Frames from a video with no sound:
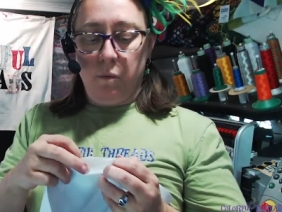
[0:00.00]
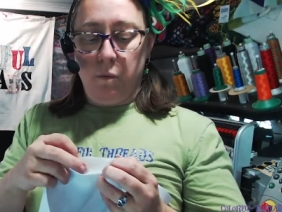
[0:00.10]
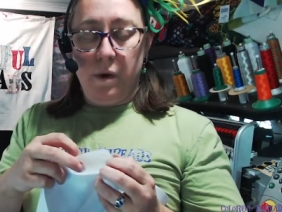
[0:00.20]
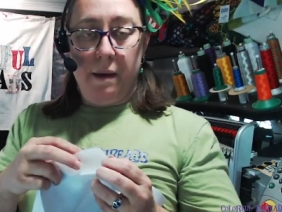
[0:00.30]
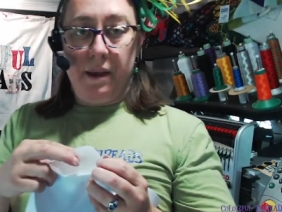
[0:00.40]

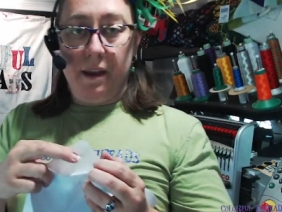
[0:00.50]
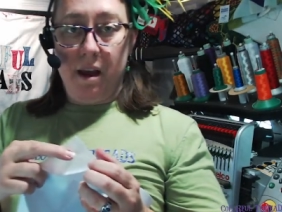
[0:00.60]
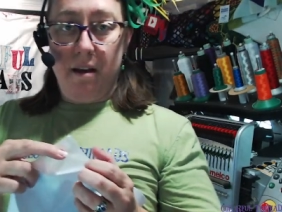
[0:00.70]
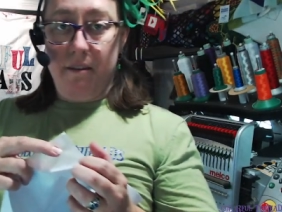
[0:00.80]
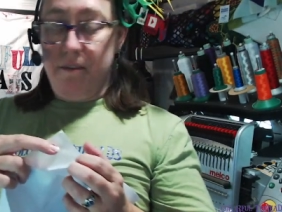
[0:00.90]
webbing
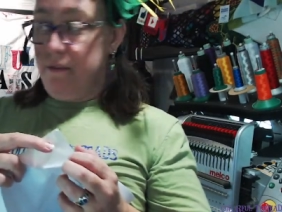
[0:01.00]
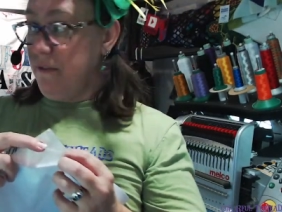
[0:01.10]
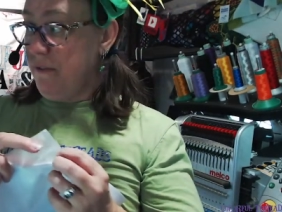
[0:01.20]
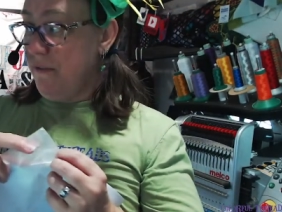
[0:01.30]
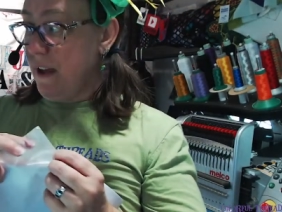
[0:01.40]
of
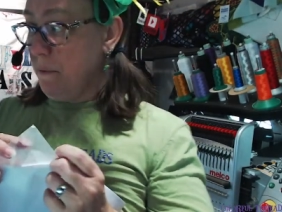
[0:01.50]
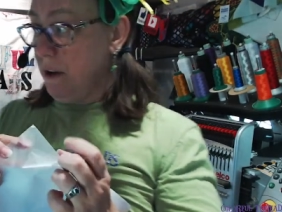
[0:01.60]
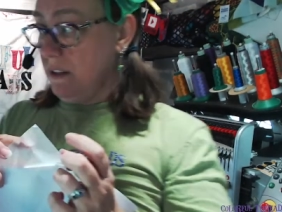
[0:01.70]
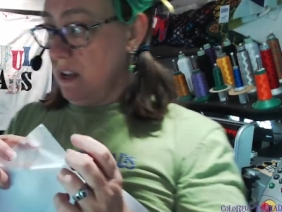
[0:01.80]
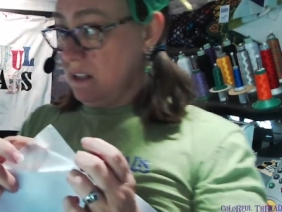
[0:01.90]

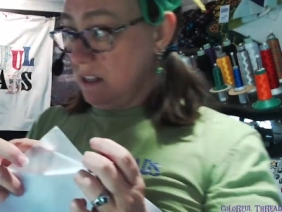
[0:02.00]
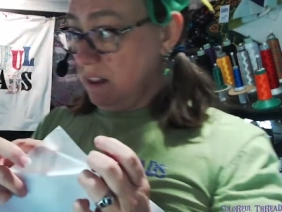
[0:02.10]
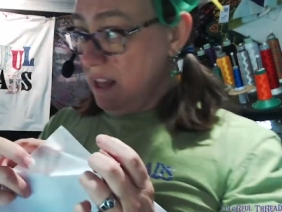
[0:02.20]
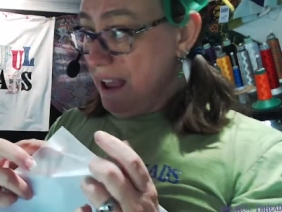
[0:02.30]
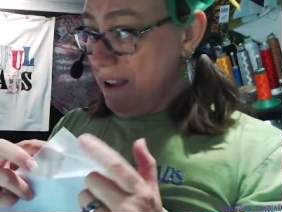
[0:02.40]
fabric that's
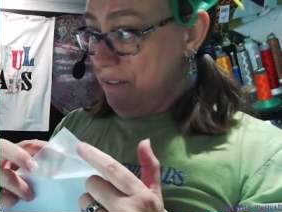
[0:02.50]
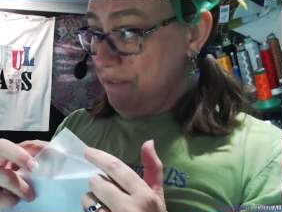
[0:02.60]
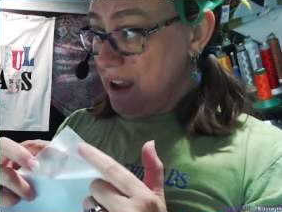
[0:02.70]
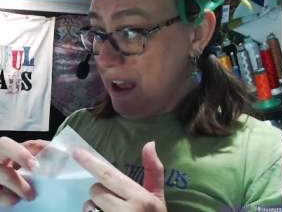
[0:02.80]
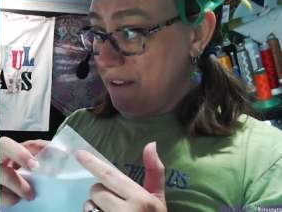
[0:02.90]

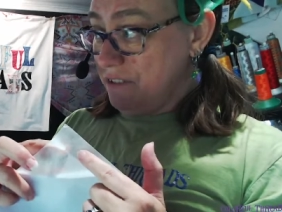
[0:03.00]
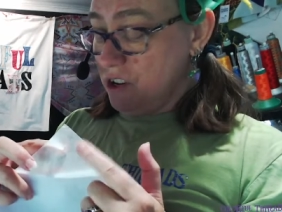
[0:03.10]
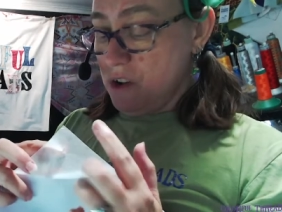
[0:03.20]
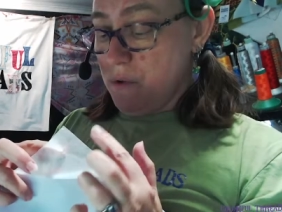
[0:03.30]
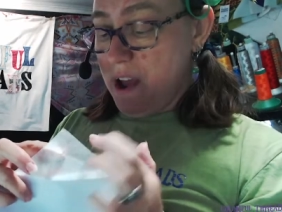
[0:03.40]
left after
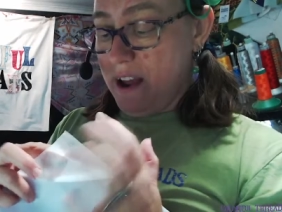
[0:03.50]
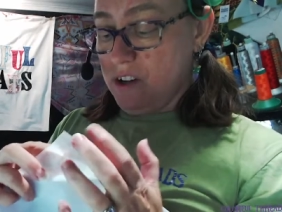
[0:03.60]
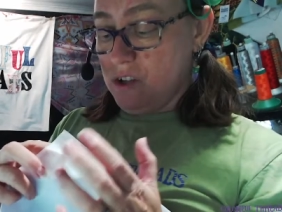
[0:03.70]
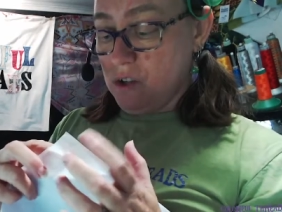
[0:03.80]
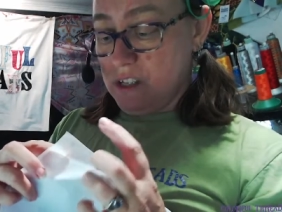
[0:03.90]
you
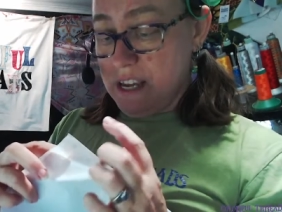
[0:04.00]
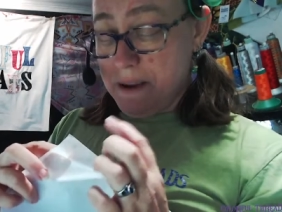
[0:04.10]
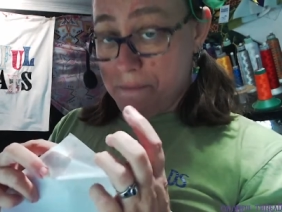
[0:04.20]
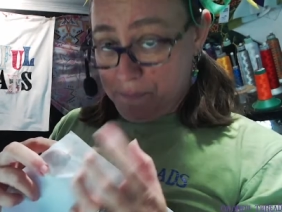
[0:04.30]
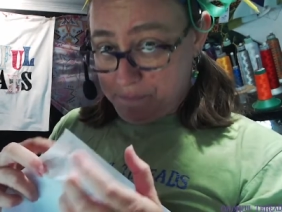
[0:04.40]

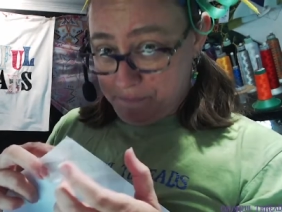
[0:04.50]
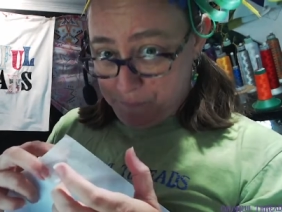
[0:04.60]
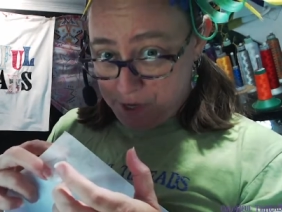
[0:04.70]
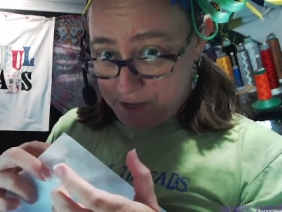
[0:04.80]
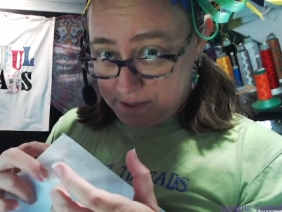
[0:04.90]
actually
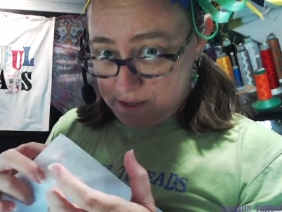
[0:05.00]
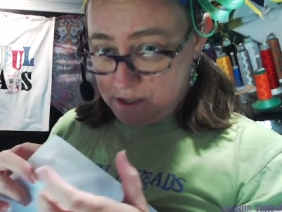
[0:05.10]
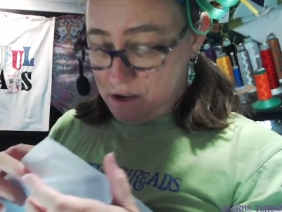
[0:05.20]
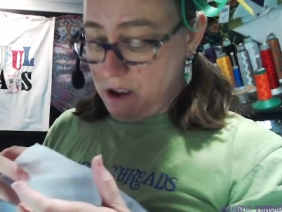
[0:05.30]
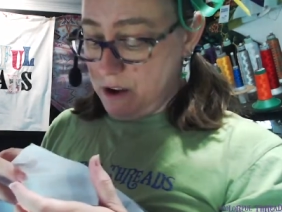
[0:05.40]
press
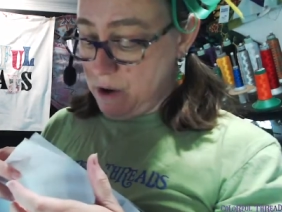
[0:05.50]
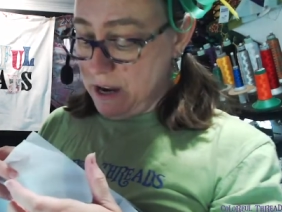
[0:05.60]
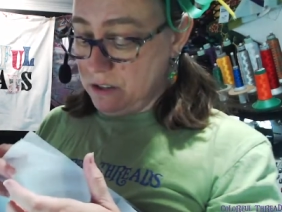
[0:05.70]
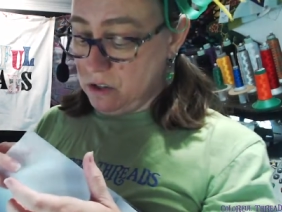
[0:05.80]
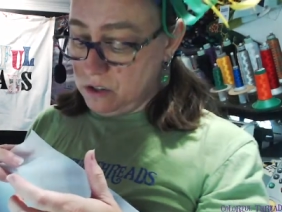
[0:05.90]
this on,
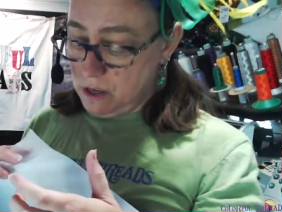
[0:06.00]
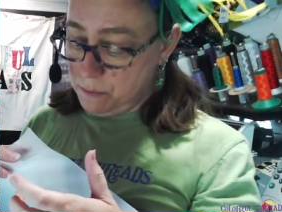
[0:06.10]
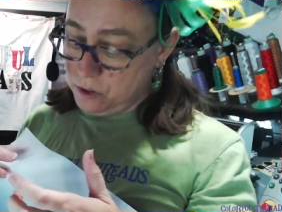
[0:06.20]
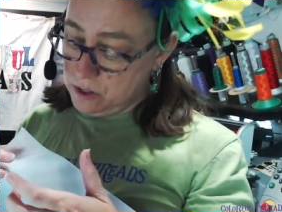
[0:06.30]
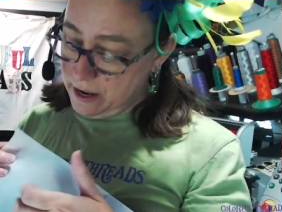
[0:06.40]
right? So it's
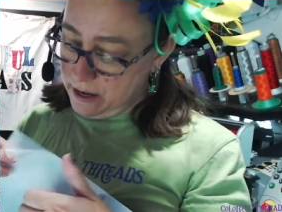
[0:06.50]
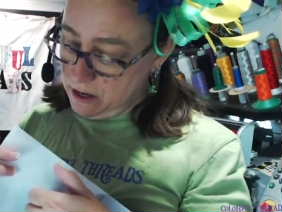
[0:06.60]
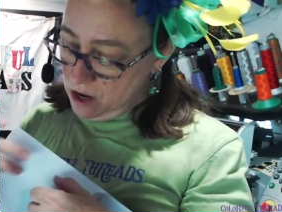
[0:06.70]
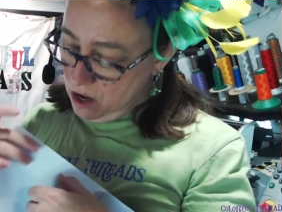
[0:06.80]
double sided.